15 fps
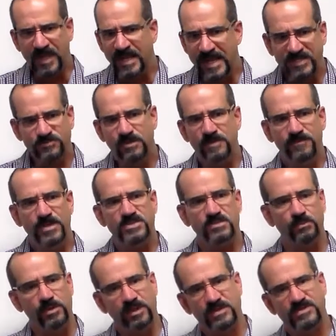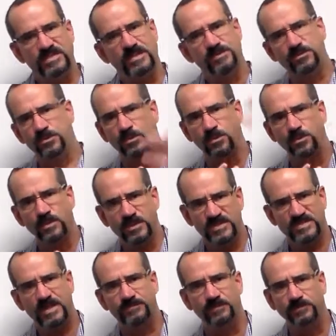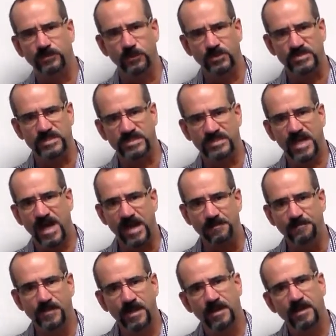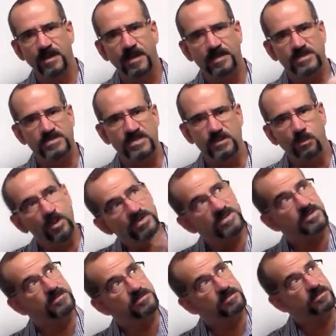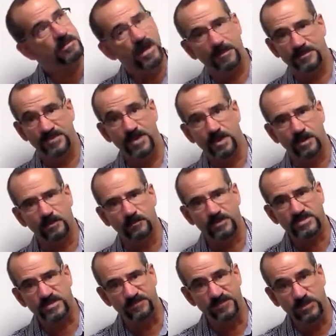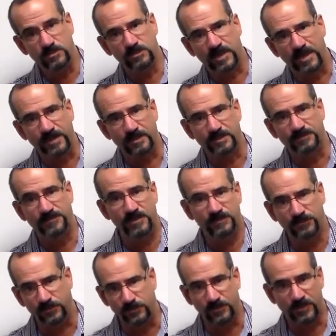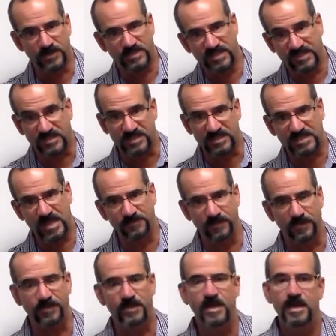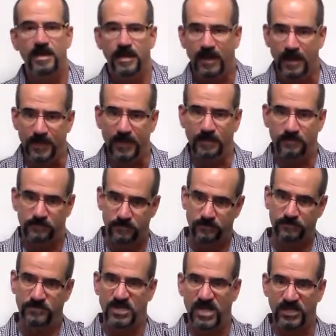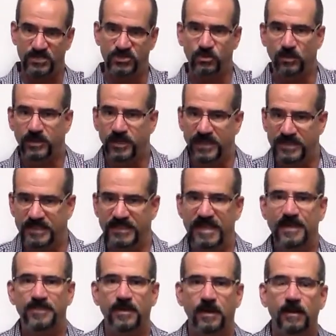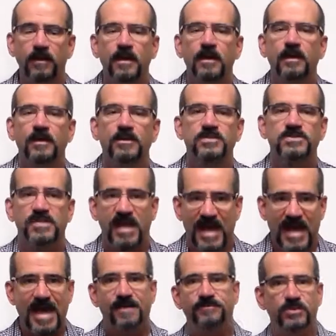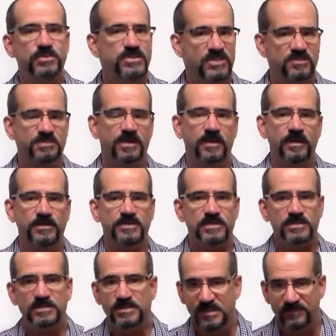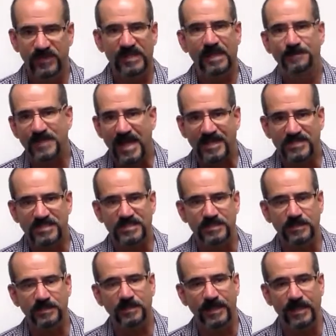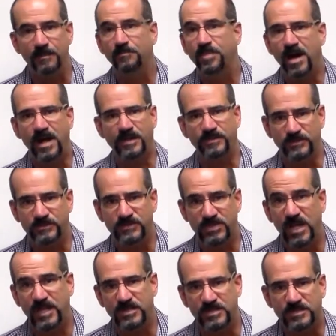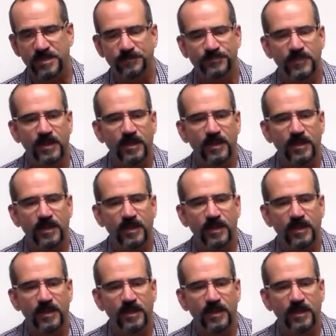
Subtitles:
X-ray vision where you can see through several floors at a time to see what's up there, what's the view like on the 5th floor, the 6th, the 7th, and then take a shortcut to get there, to have those experiences, develop that skill, and embody those changes.